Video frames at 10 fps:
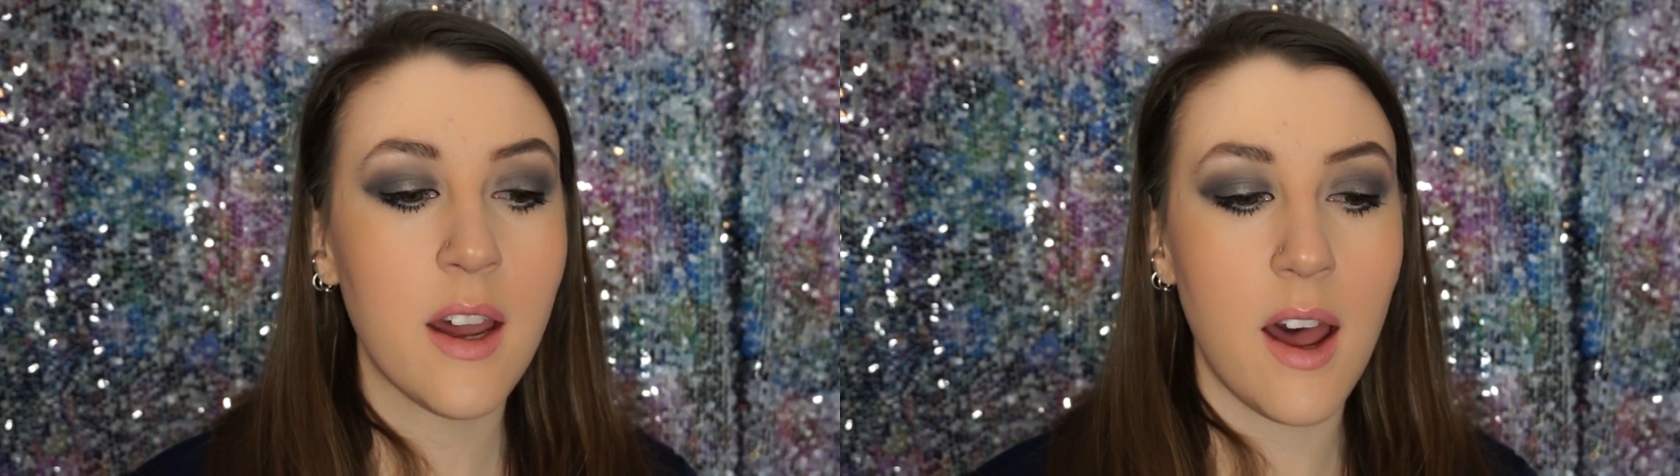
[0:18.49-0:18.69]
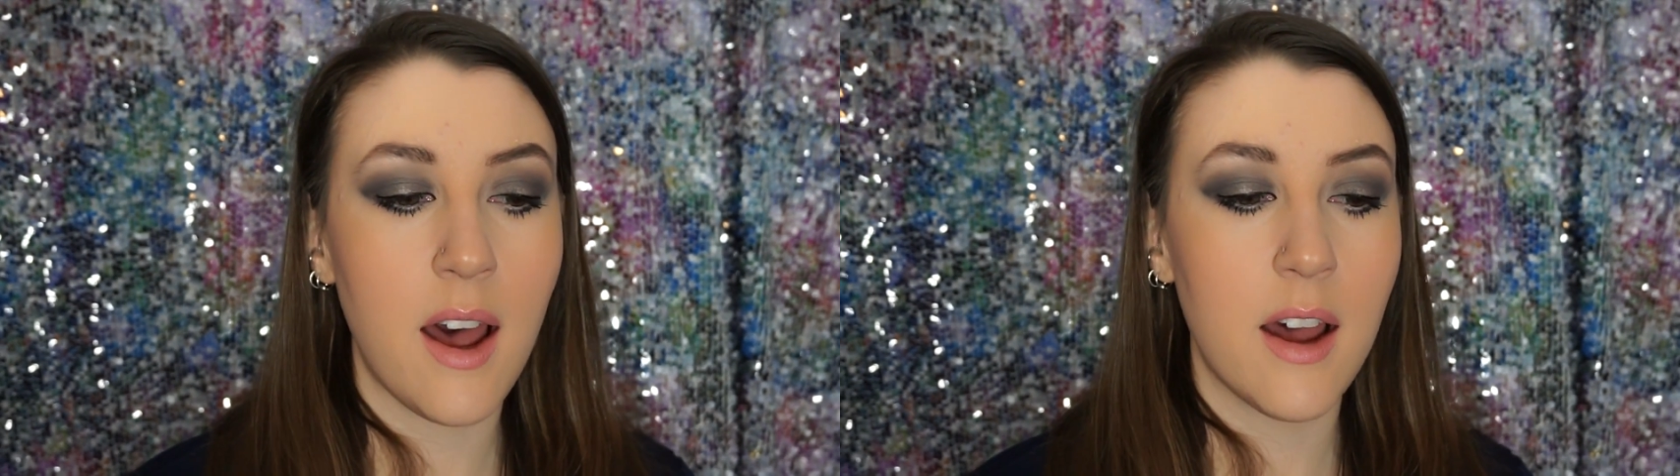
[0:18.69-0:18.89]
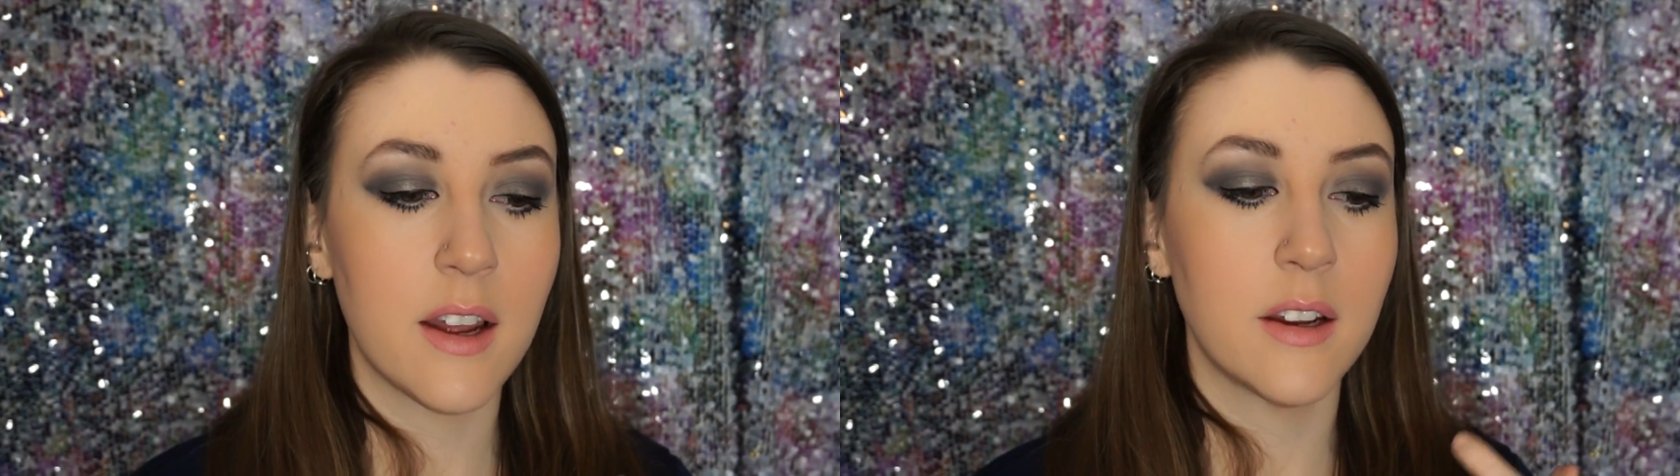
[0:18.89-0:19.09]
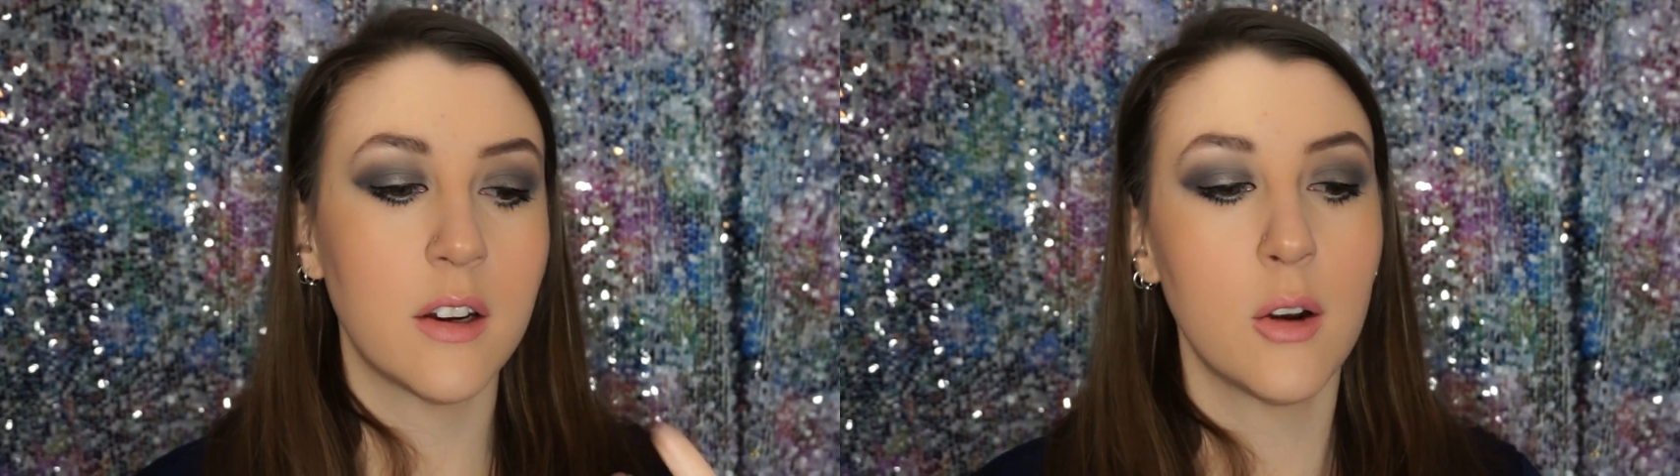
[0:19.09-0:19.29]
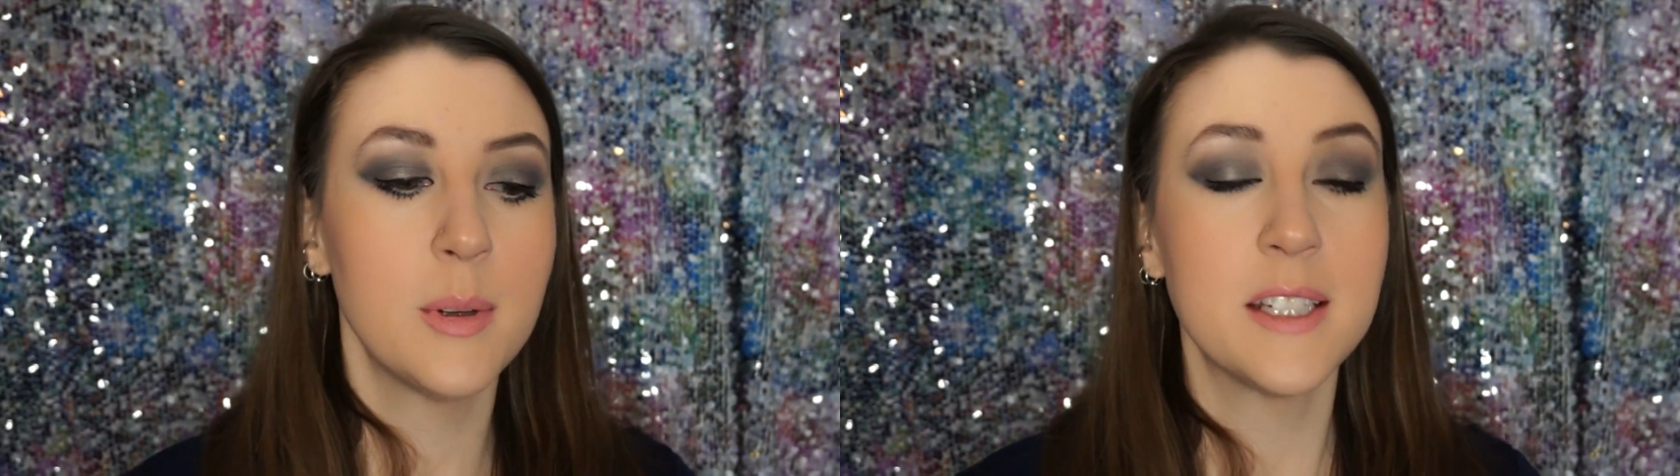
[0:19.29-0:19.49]

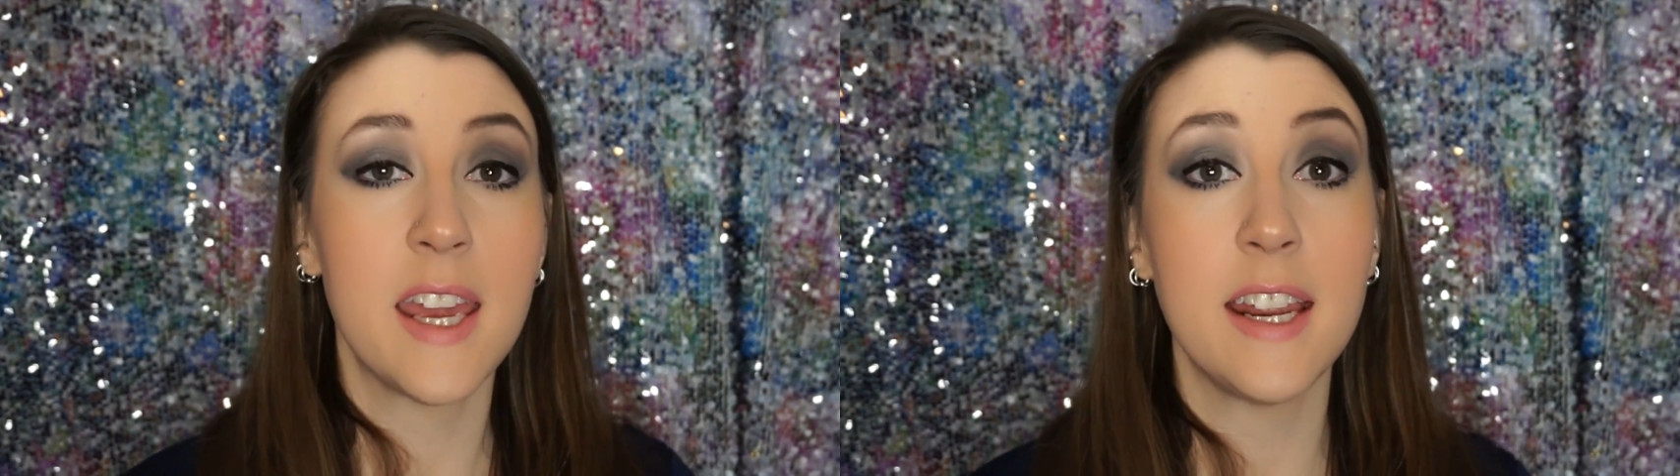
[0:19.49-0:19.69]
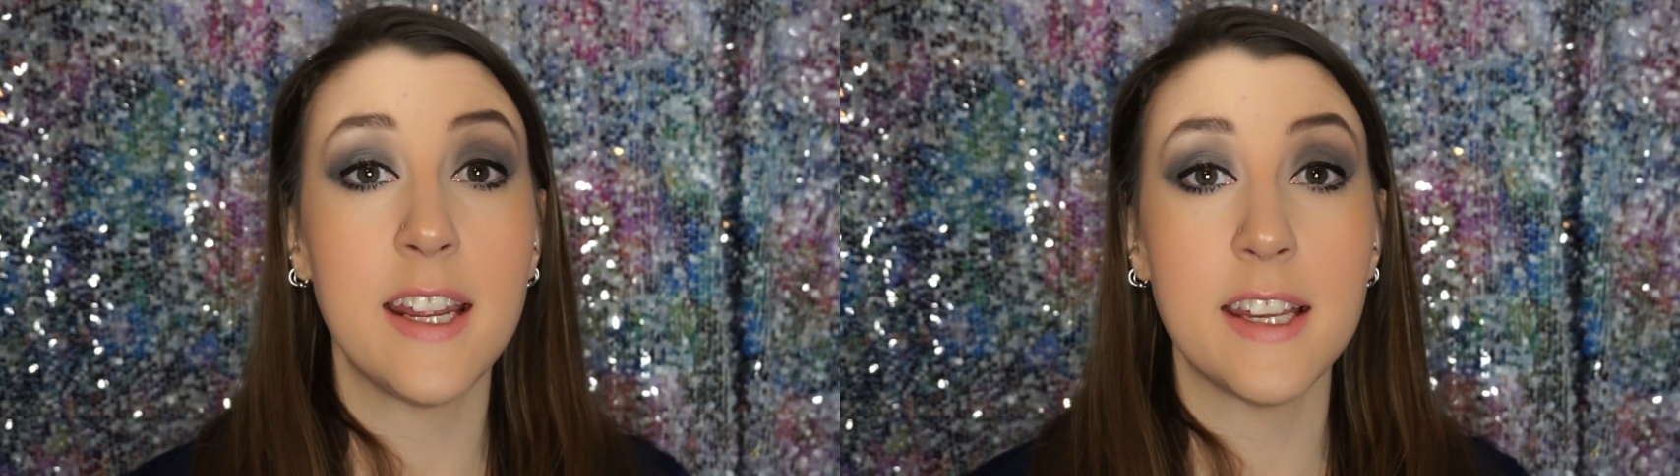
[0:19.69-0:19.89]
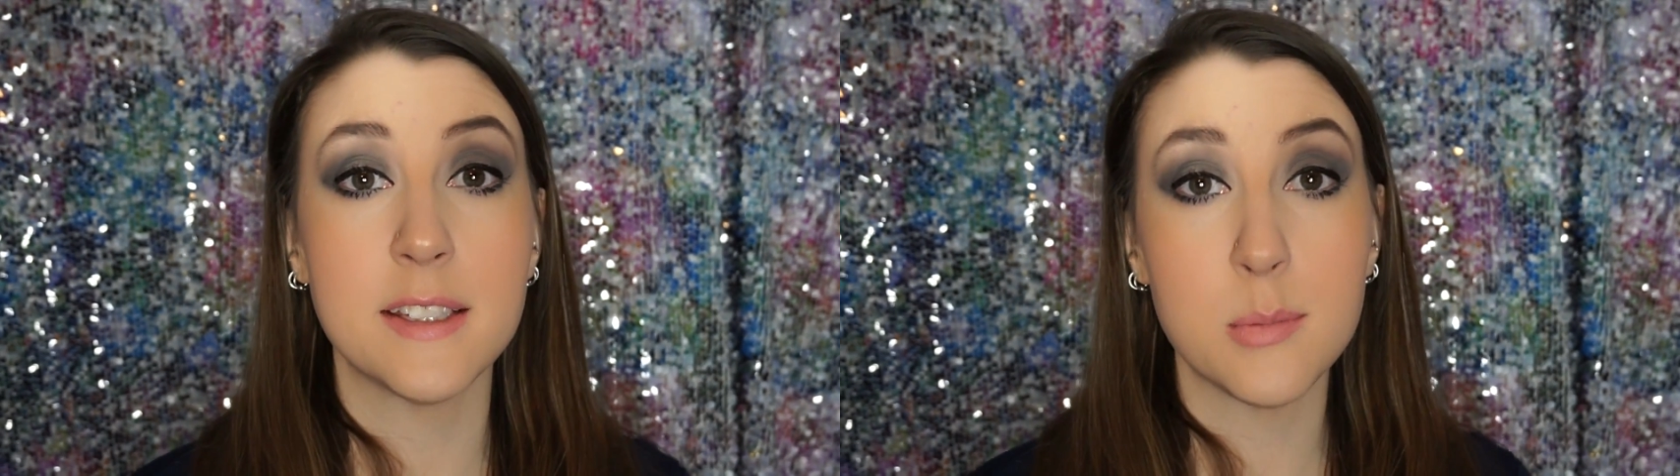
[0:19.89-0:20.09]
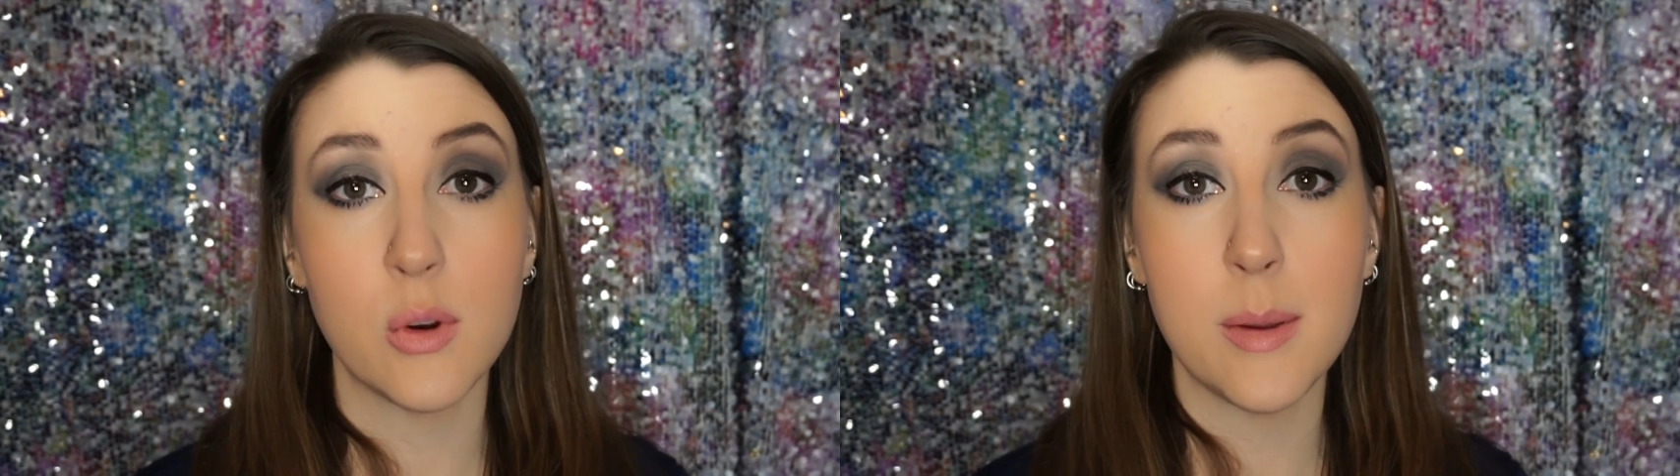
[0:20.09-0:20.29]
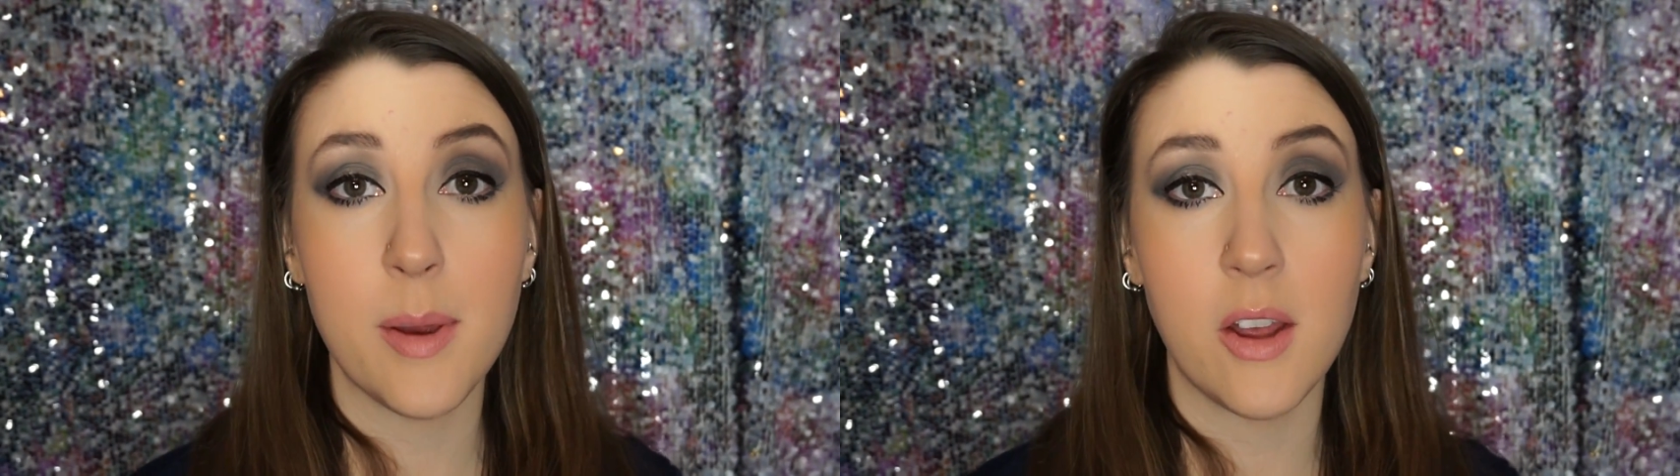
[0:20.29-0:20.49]
Urban Decay Naked
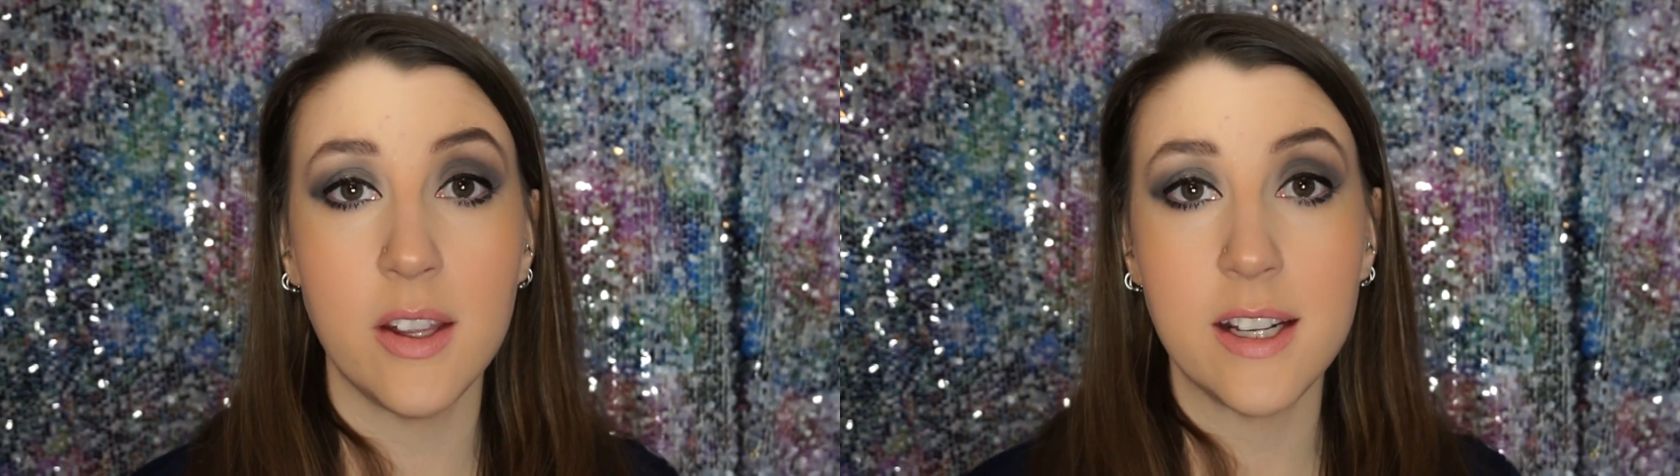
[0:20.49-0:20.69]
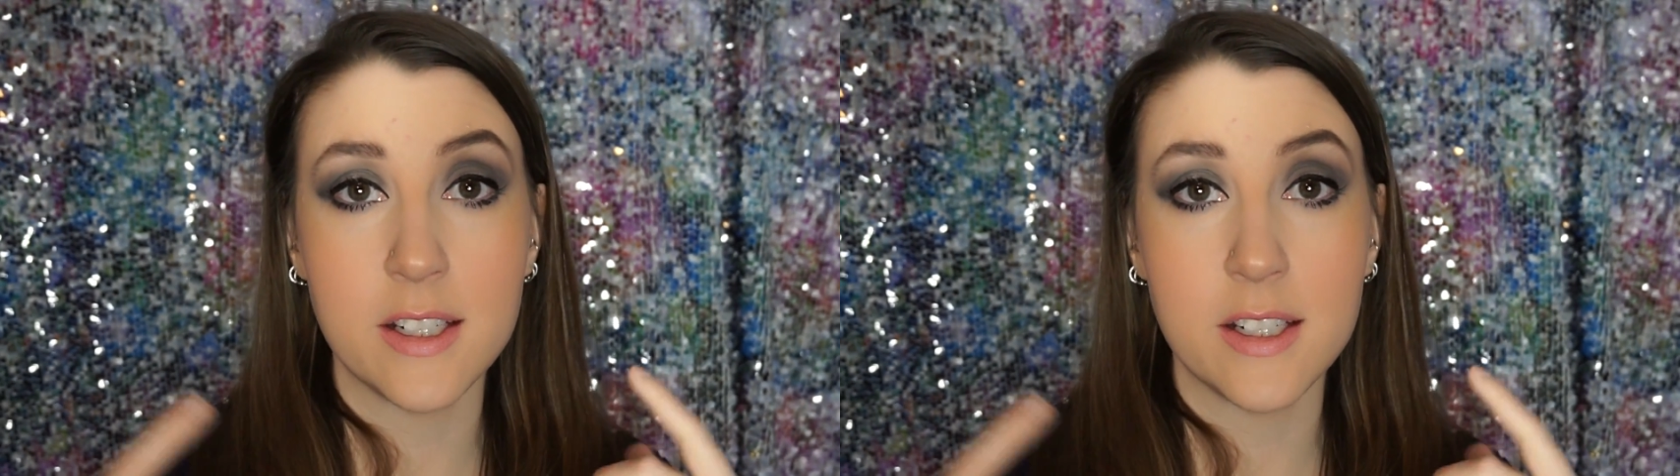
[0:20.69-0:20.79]
Smoky palette